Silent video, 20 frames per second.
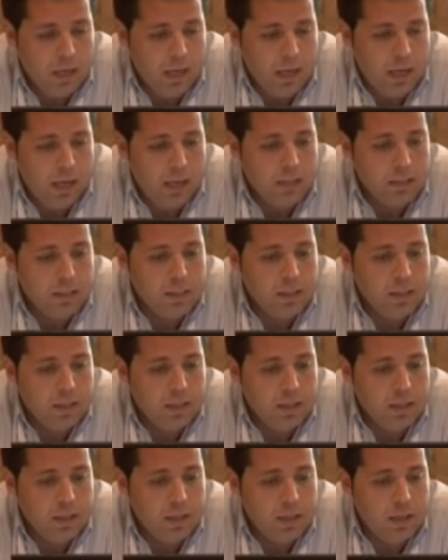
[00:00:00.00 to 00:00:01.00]
And
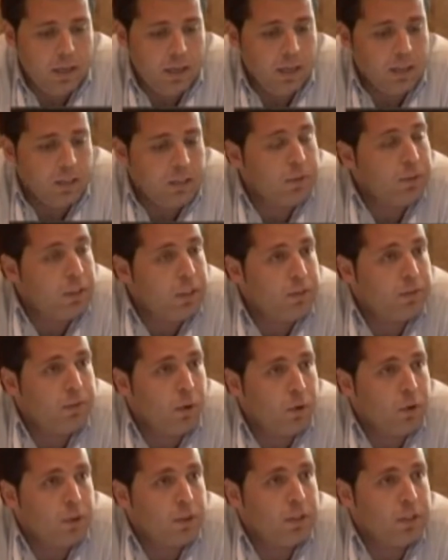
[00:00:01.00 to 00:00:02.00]
again, its
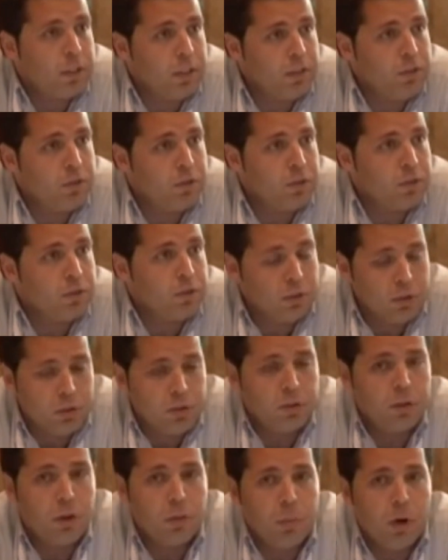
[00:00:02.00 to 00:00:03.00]
focus is
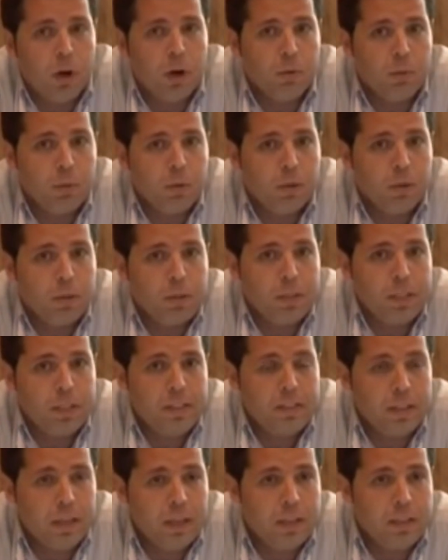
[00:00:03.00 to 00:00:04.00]
user empowerment, because
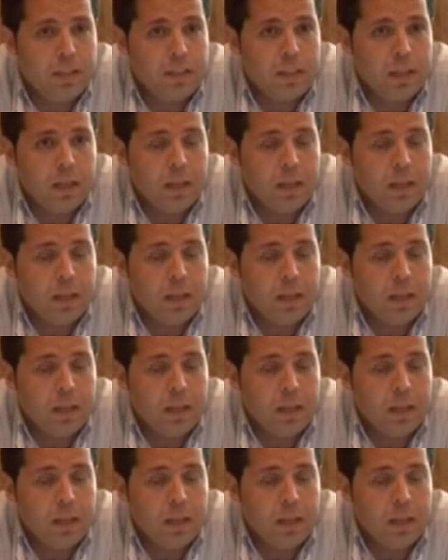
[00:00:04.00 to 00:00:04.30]
these days